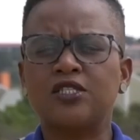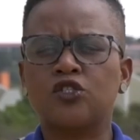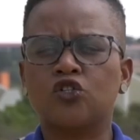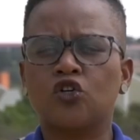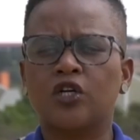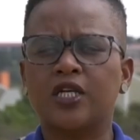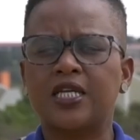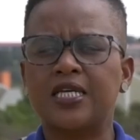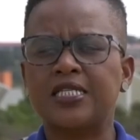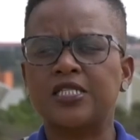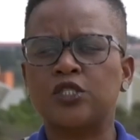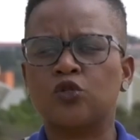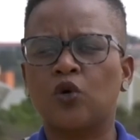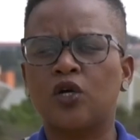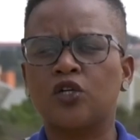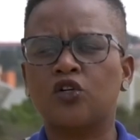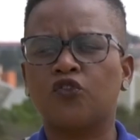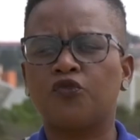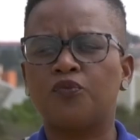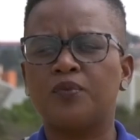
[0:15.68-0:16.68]
Sithole is
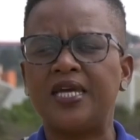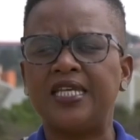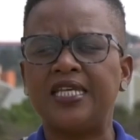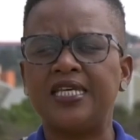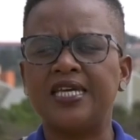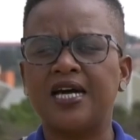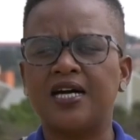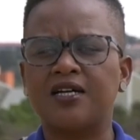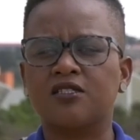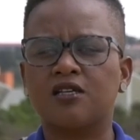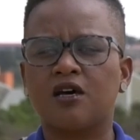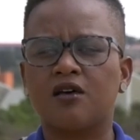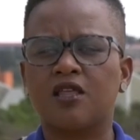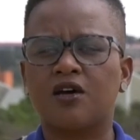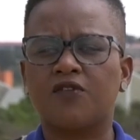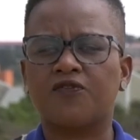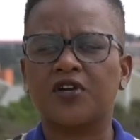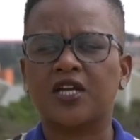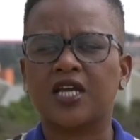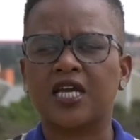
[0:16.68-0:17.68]
one of many young
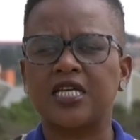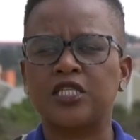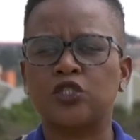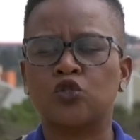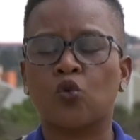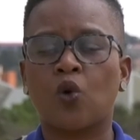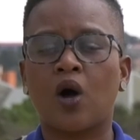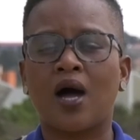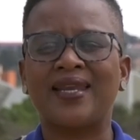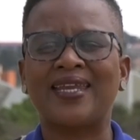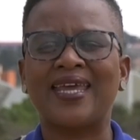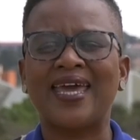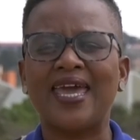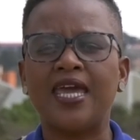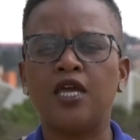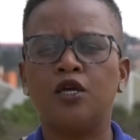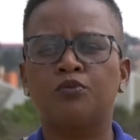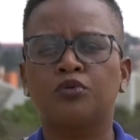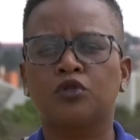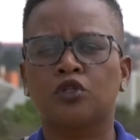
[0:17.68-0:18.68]
South Africans who are
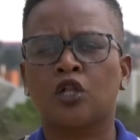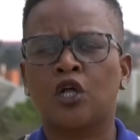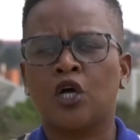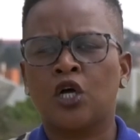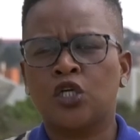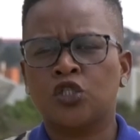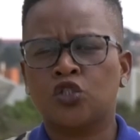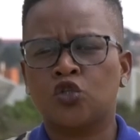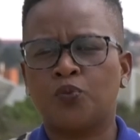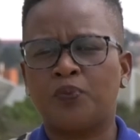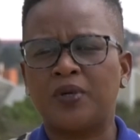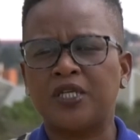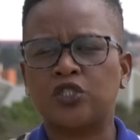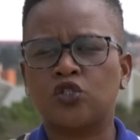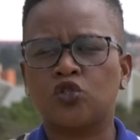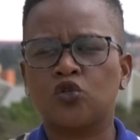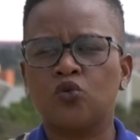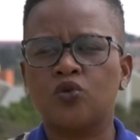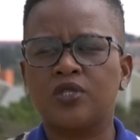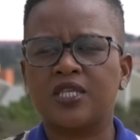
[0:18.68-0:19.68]
unable to
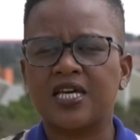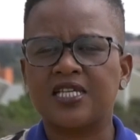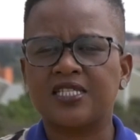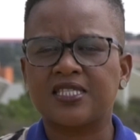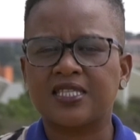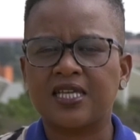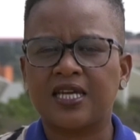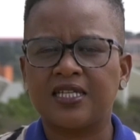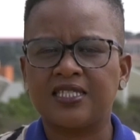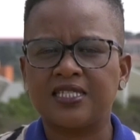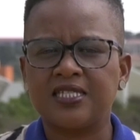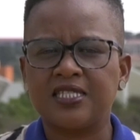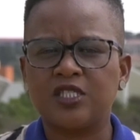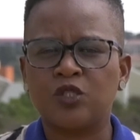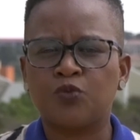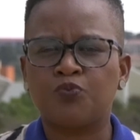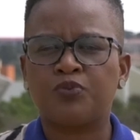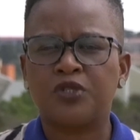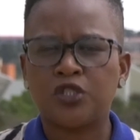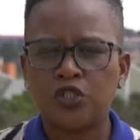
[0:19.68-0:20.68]
pursue their
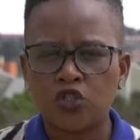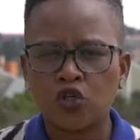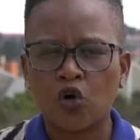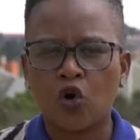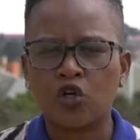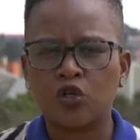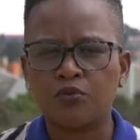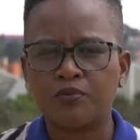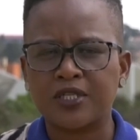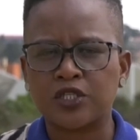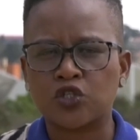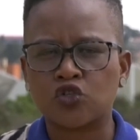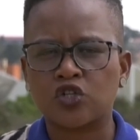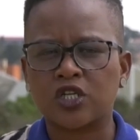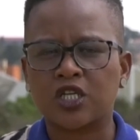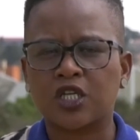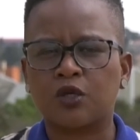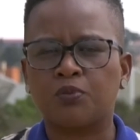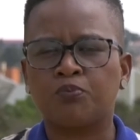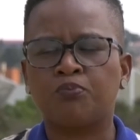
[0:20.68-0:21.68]
studies beyond
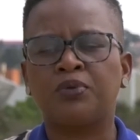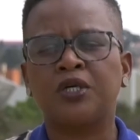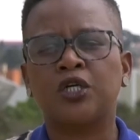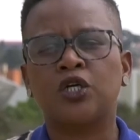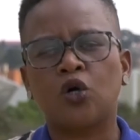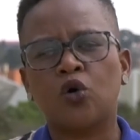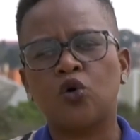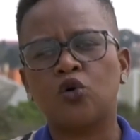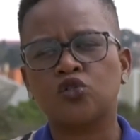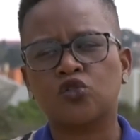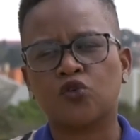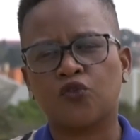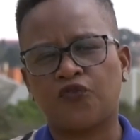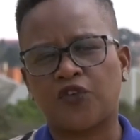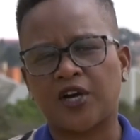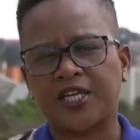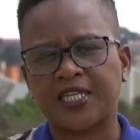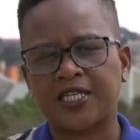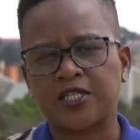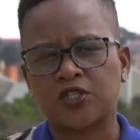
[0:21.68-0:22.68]
matric because of
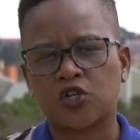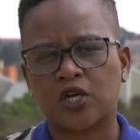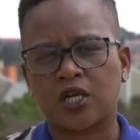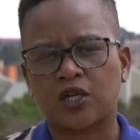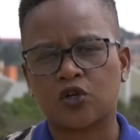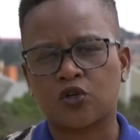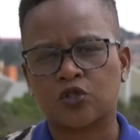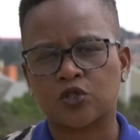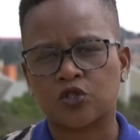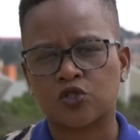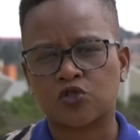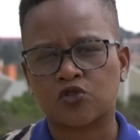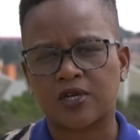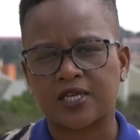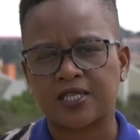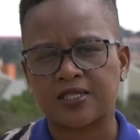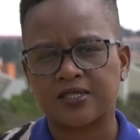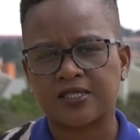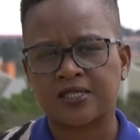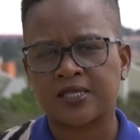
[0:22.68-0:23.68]
financial
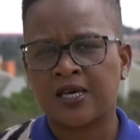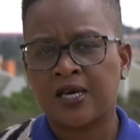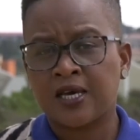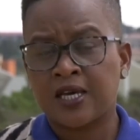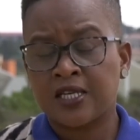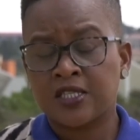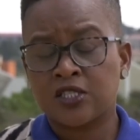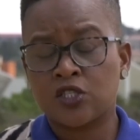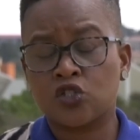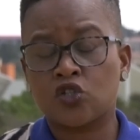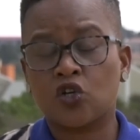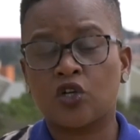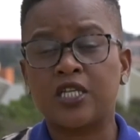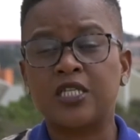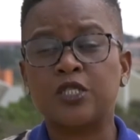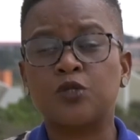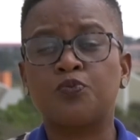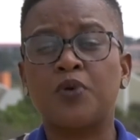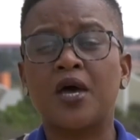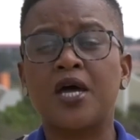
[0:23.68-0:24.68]
constraints.
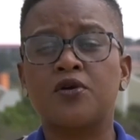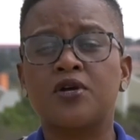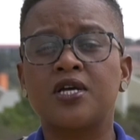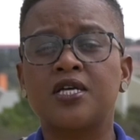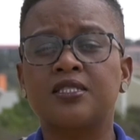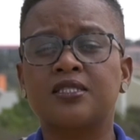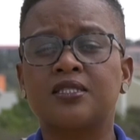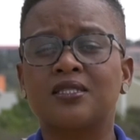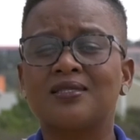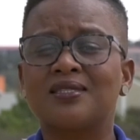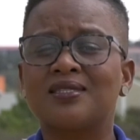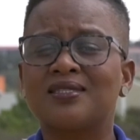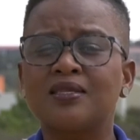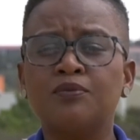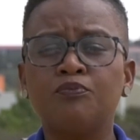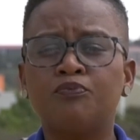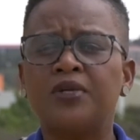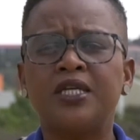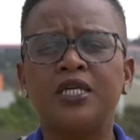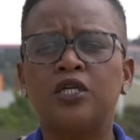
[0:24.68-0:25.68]
Sithole's parents
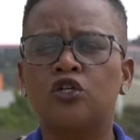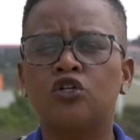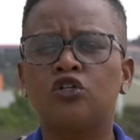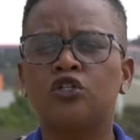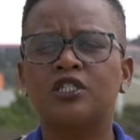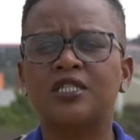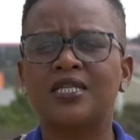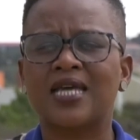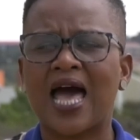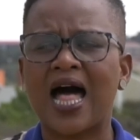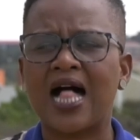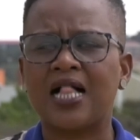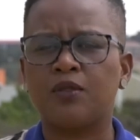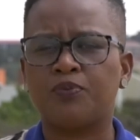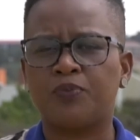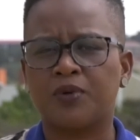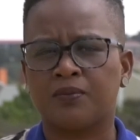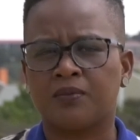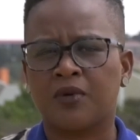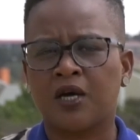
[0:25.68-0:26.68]
simply couldn't
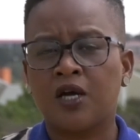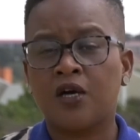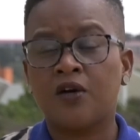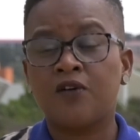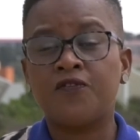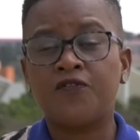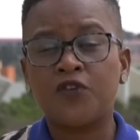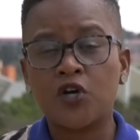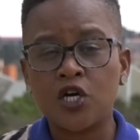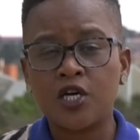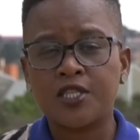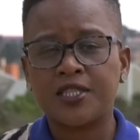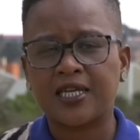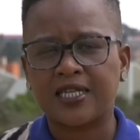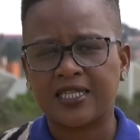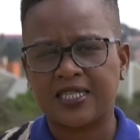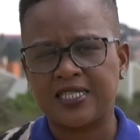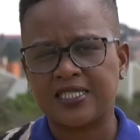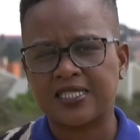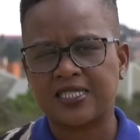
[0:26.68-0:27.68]
help him
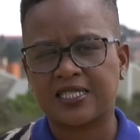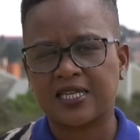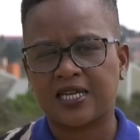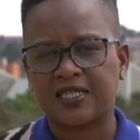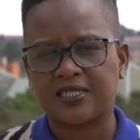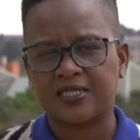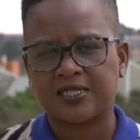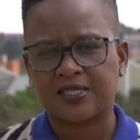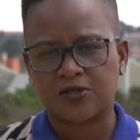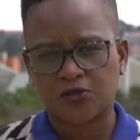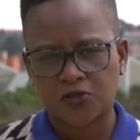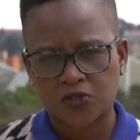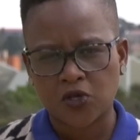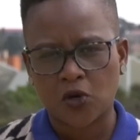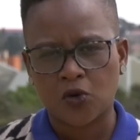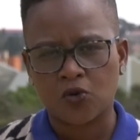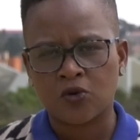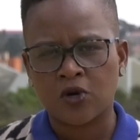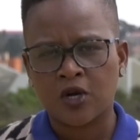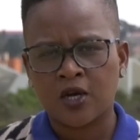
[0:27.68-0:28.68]
further his studies,
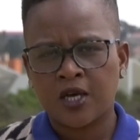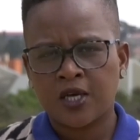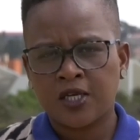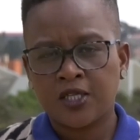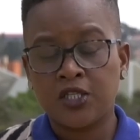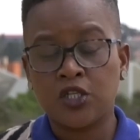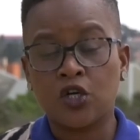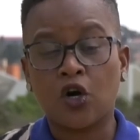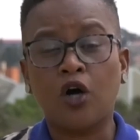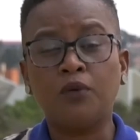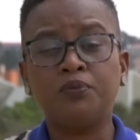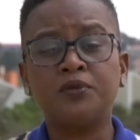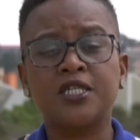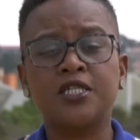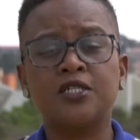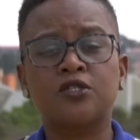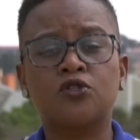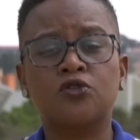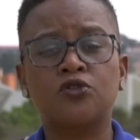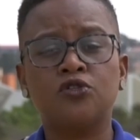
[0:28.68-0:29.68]
so he
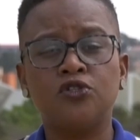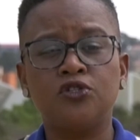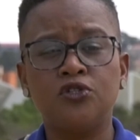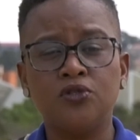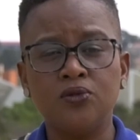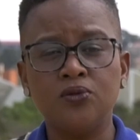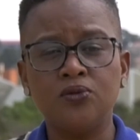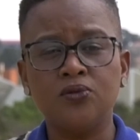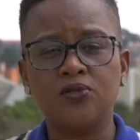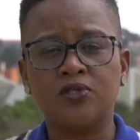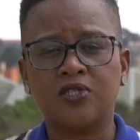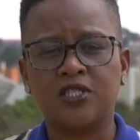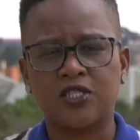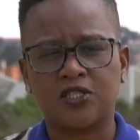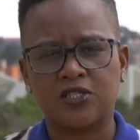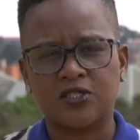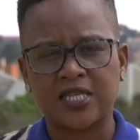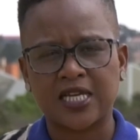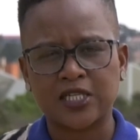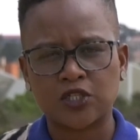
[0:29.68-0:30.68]
opted to use
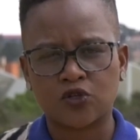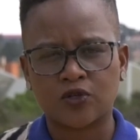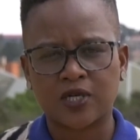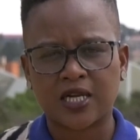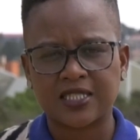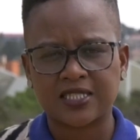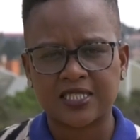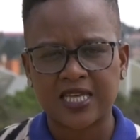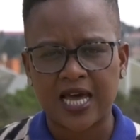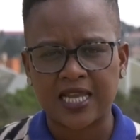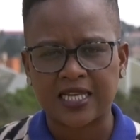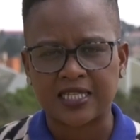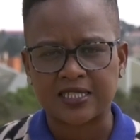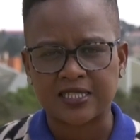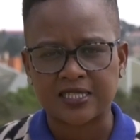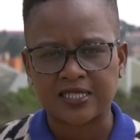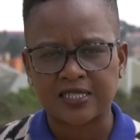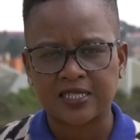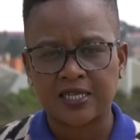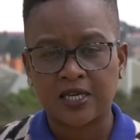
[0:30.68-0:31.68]
his natural
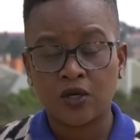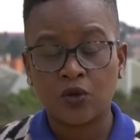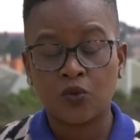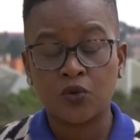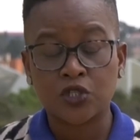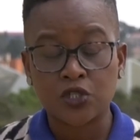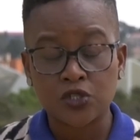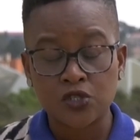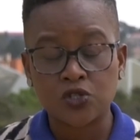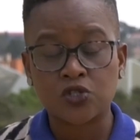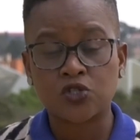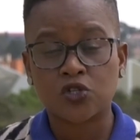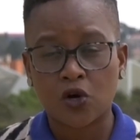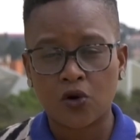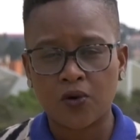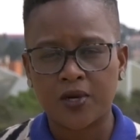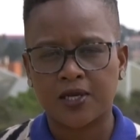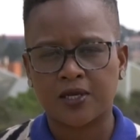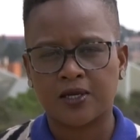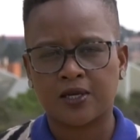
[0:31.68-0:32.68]
talent, which is
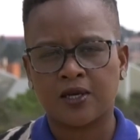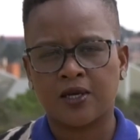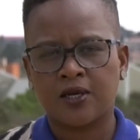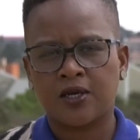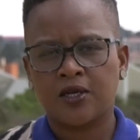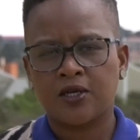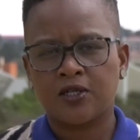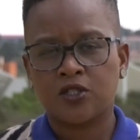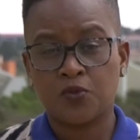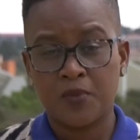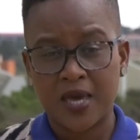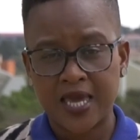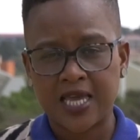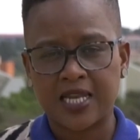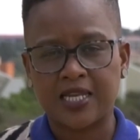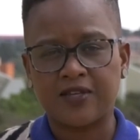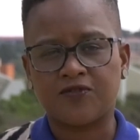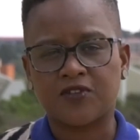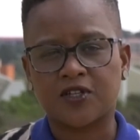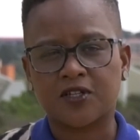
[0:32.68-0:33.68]
drawing, to
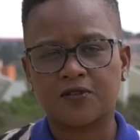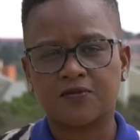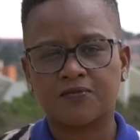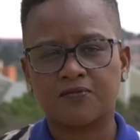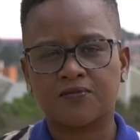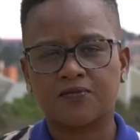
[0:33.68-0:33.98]
make a living.